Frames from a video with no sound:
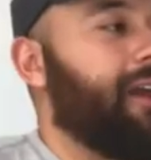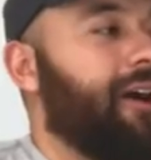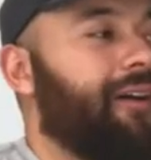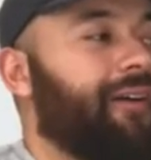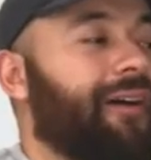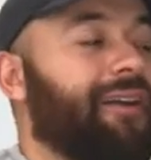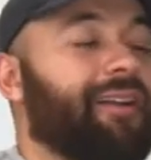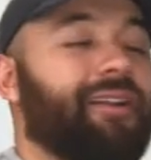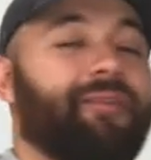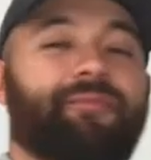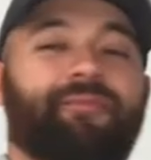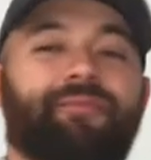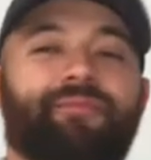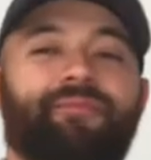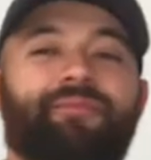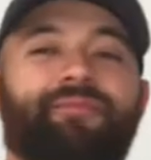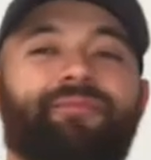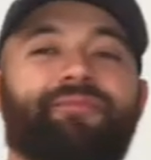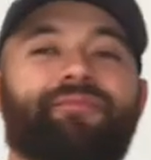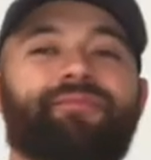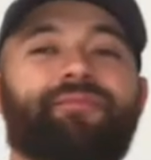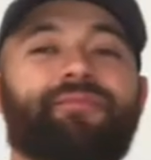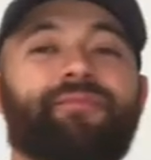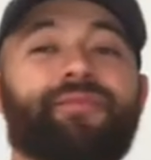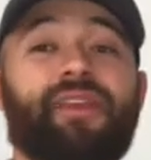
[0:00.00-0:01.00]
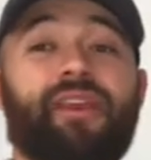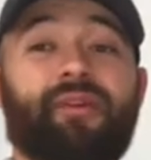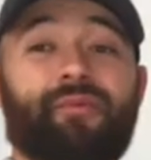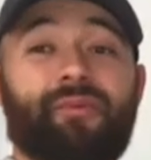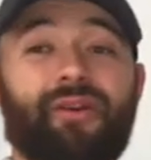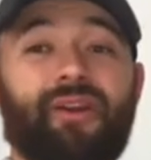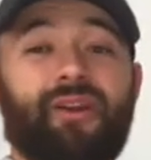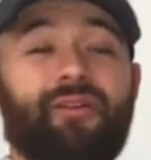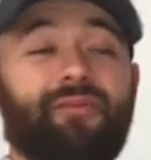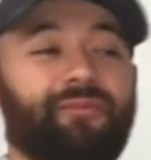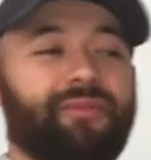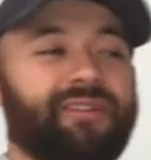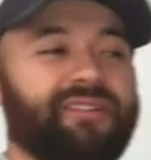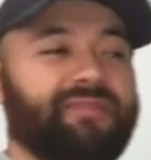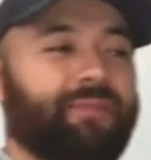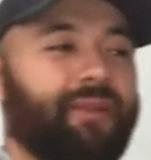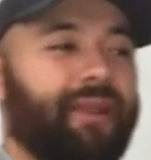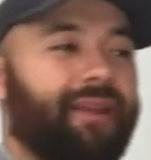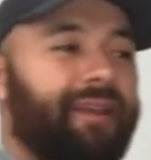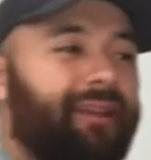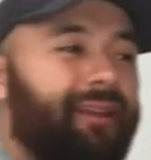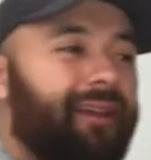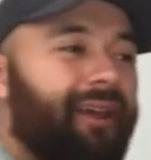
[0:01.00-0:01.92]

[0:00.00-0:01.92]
right. Here we go. Let's play it.